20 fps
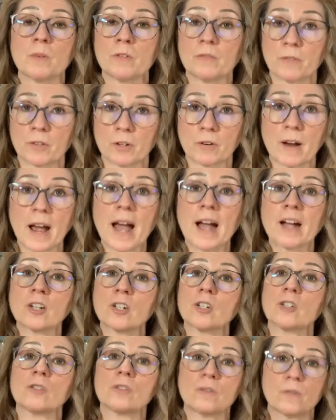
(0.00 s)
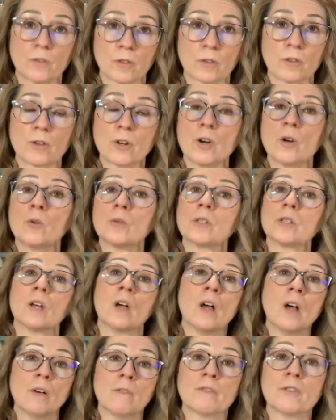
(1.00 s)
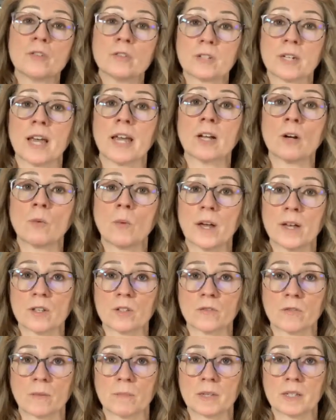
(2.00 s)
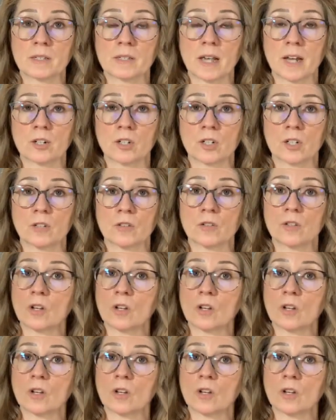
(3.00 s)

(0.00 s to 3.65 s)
for their actions, for their notes, for their takeaways from the session.